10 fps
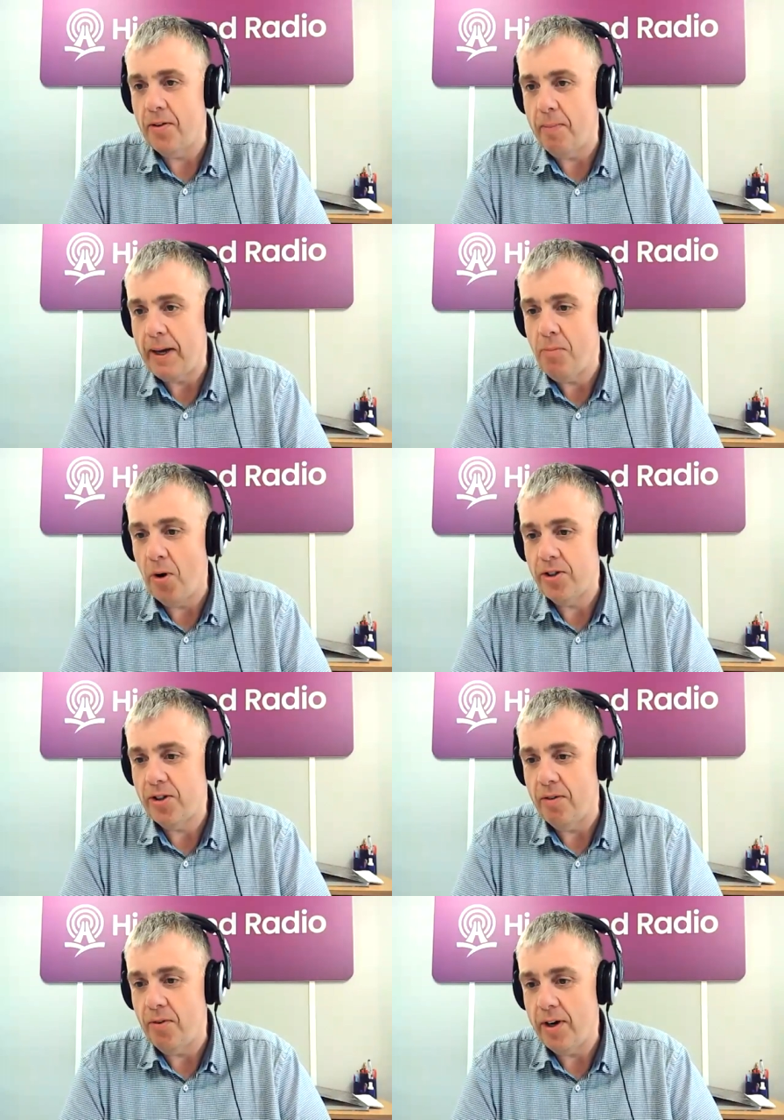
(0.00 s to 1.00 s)
the big
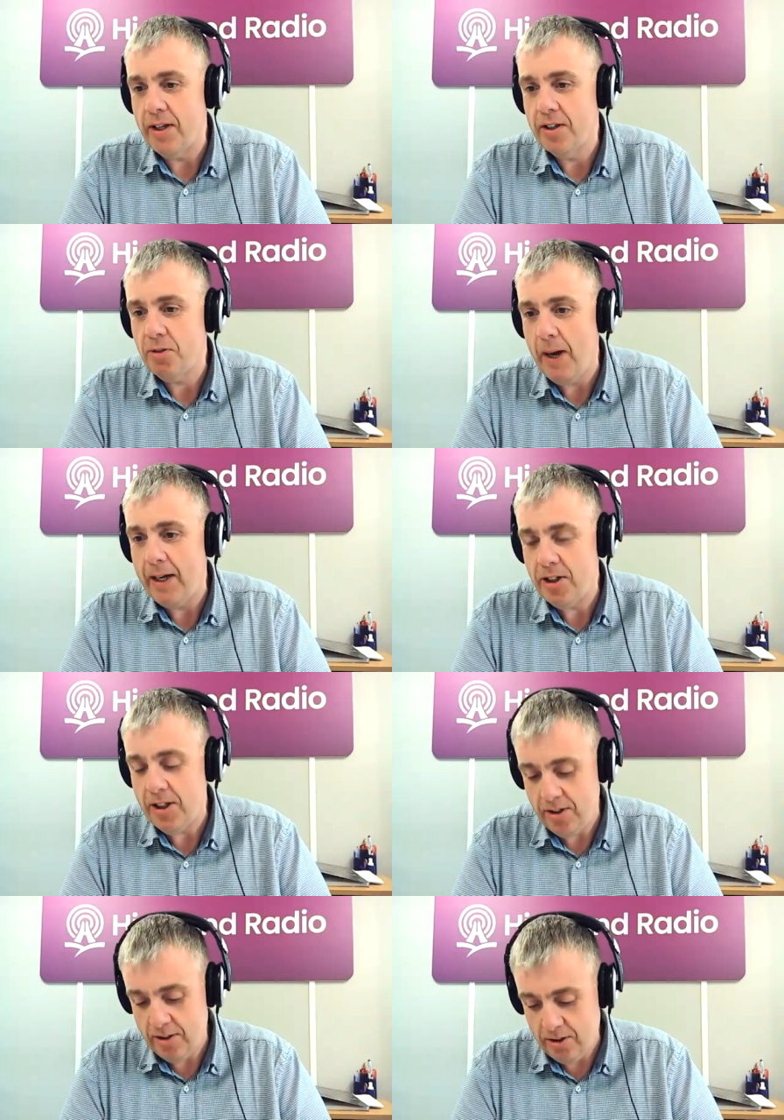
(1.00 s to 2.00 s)
boys are avoiding this man,
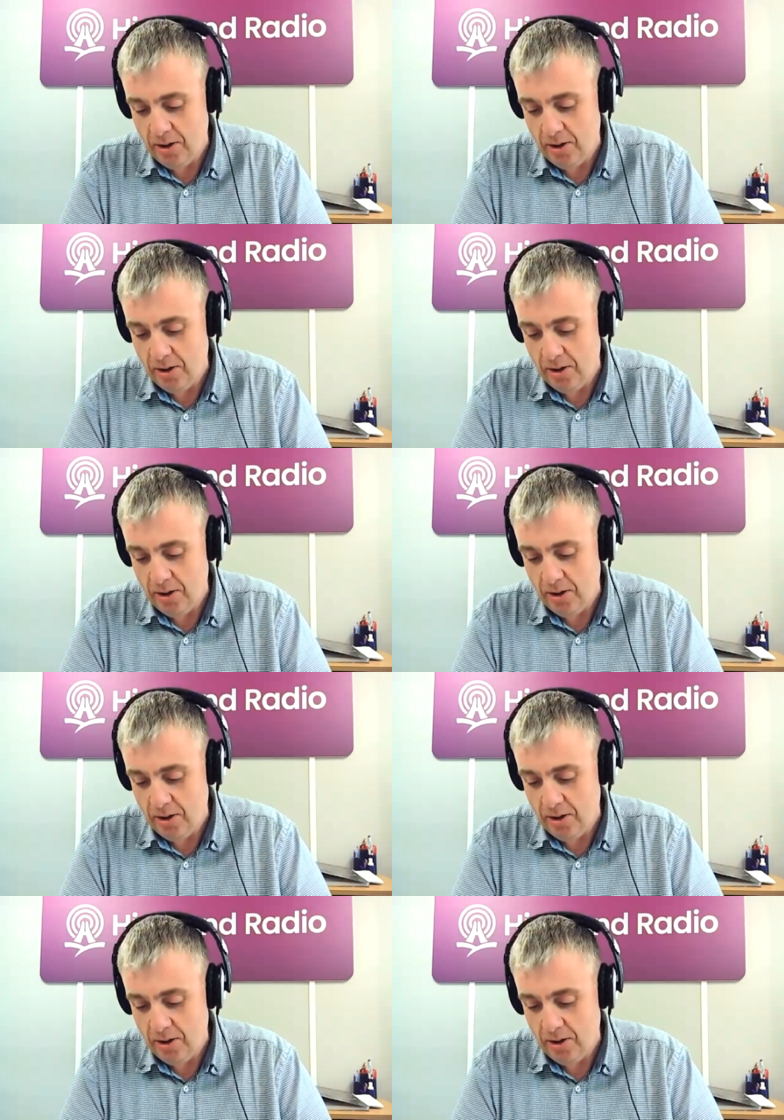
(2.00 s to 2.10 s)
Jason.